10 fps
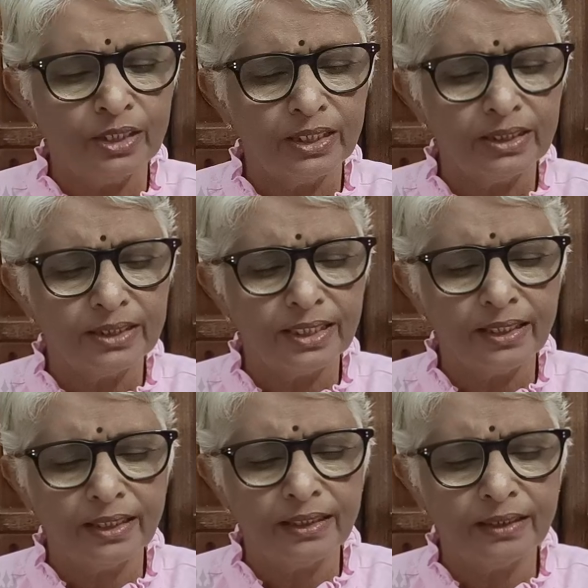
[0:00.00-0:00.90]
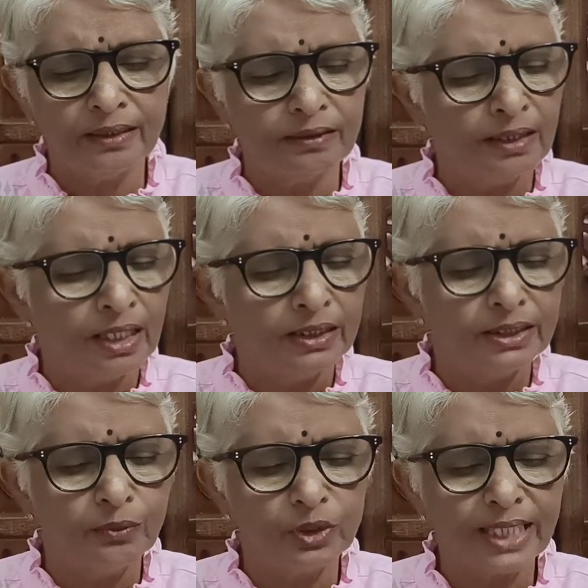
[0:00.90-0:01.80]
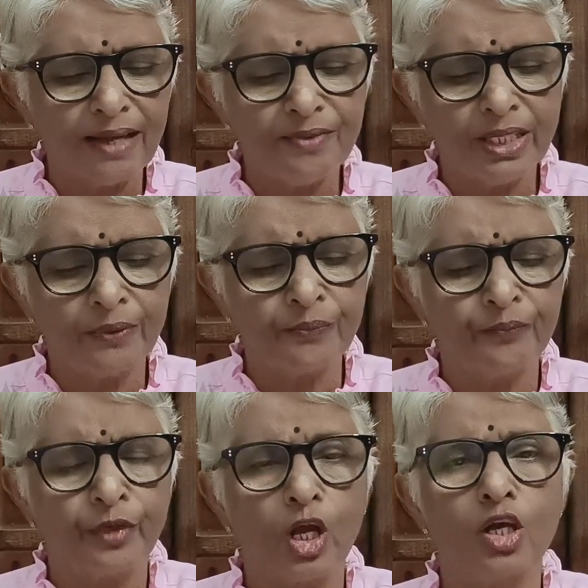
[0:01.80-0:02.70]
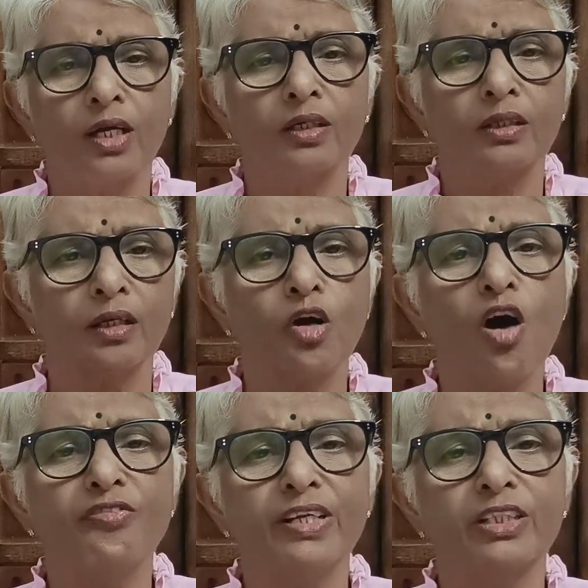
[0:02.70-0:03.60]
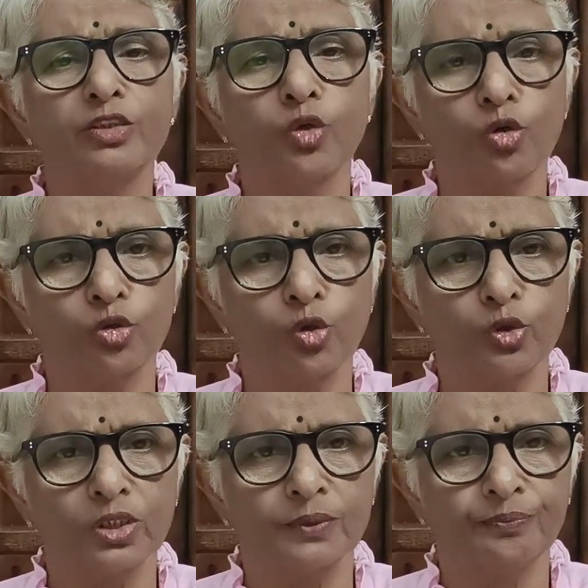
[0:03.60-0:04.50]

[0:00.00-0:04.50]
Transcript: she was having cough and sore throat,